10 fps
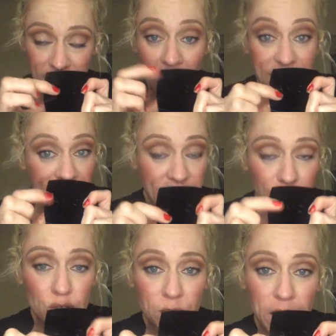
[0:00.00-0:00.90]
I
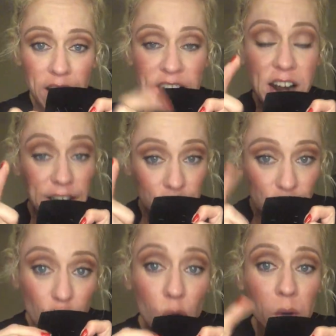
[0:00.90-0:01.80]
can do that, and I can
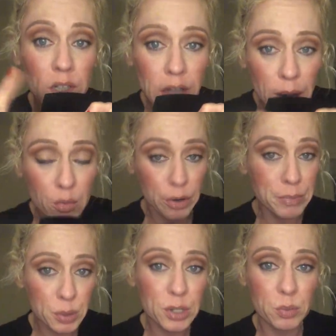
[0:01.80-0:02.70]
go a lot more
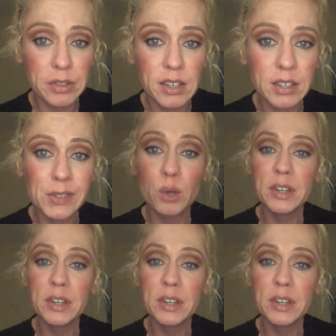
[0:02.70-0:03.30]
muted with these. So